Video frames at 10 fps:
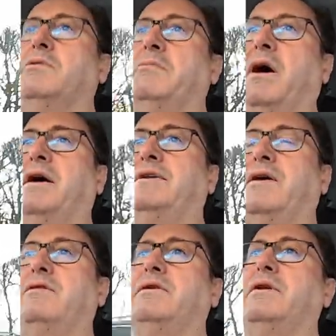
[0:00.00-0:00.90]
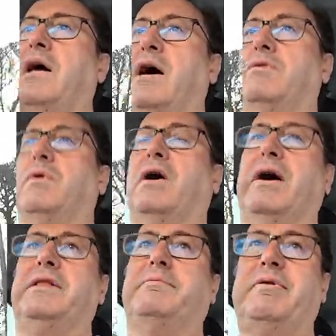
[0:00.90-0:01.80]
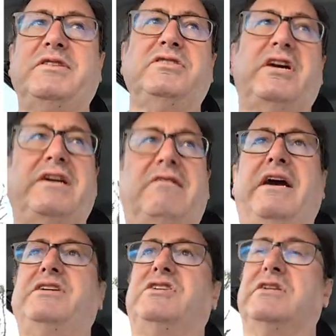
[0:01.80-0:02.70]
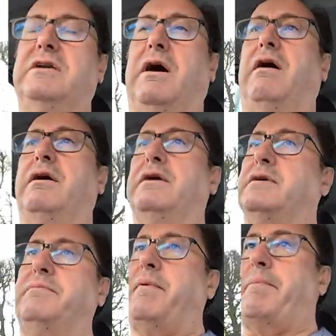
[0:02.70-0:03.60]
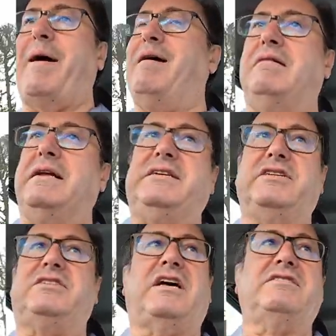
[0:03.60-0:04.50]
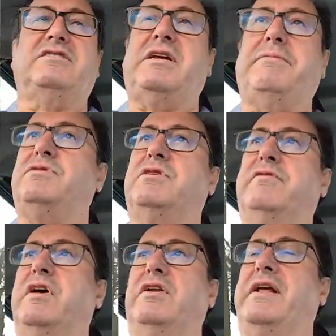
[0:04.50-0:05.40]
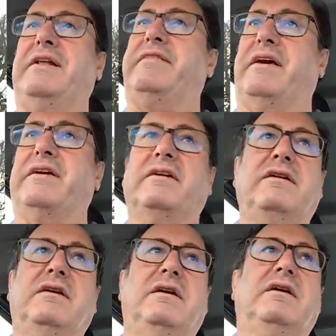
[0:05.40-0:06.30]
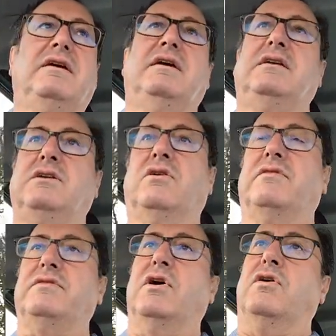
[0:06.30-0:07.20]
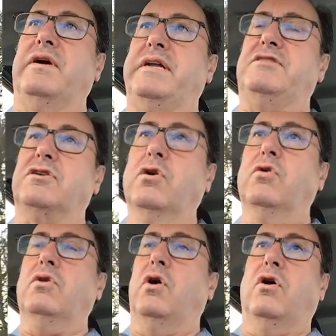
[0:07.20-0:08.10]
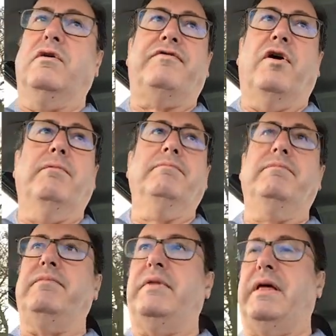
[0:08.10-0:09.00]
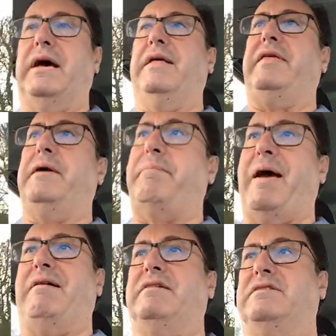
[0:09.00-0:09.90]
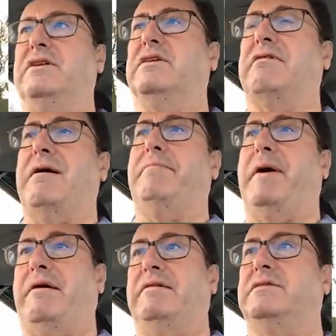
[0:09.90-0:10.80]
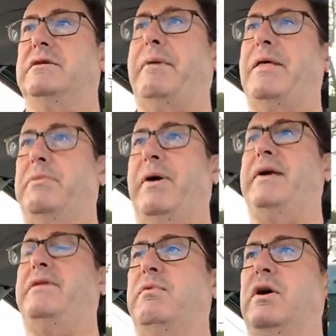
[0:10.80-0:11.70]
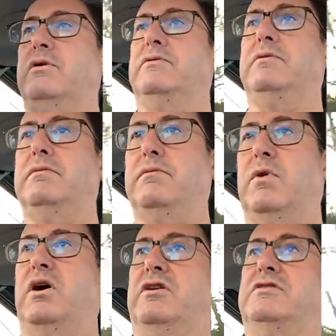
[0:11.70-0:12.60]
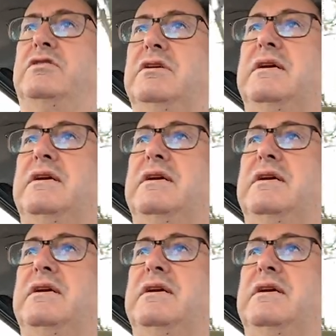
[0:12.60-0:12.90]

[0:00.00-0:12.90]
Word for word: But I don't know why. The present generation are, uh, apparently just doesn't seem to have learned anything. Not, not in school or from uh, their parents and grandparents about the way the world works.